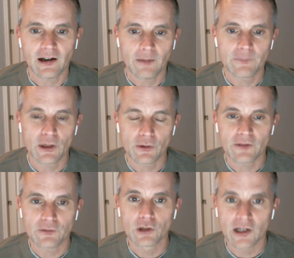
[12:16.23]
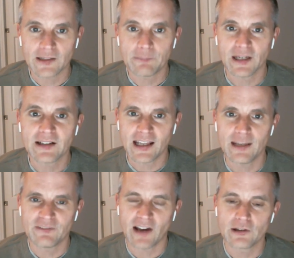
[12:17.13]
Um, you know, if you look at the big
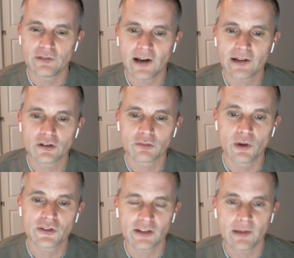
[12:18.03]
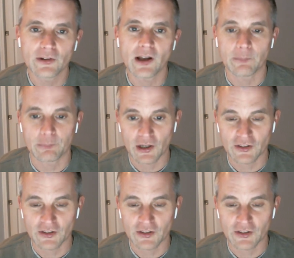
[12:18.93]
name value factors, most of them held up.